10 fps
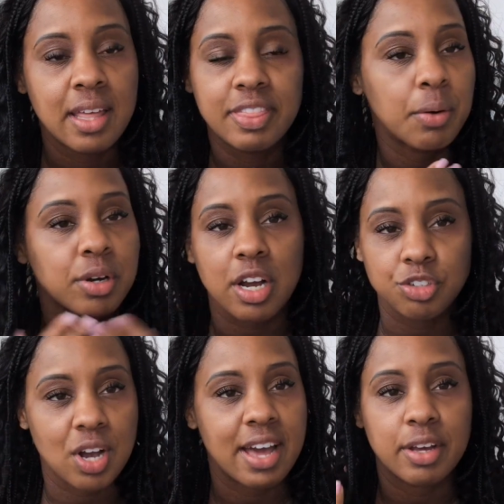They were not
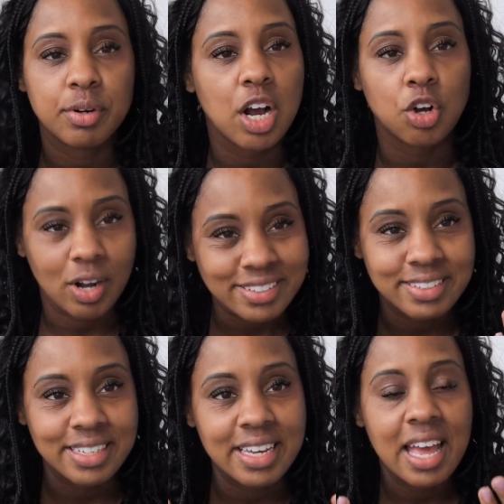dry, they were not
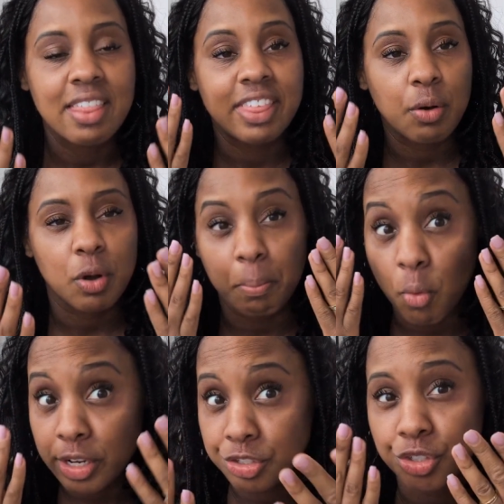crusty, they were
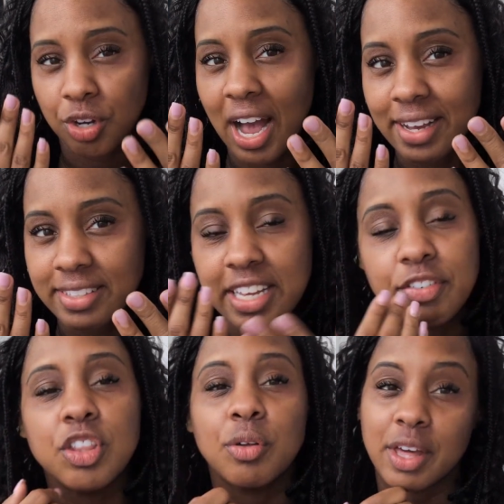moisturized,
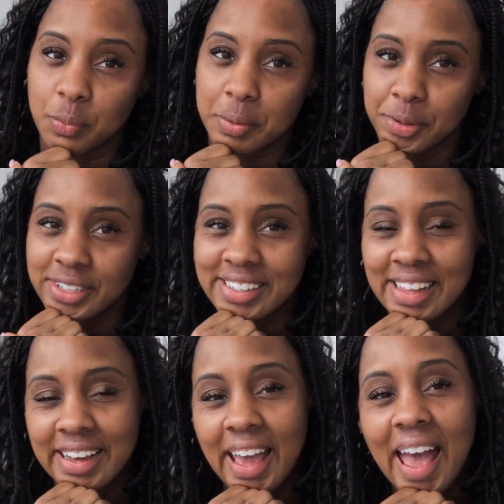even though they were burning
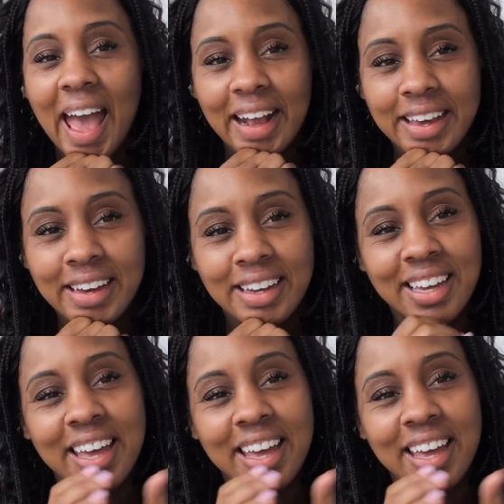like heck.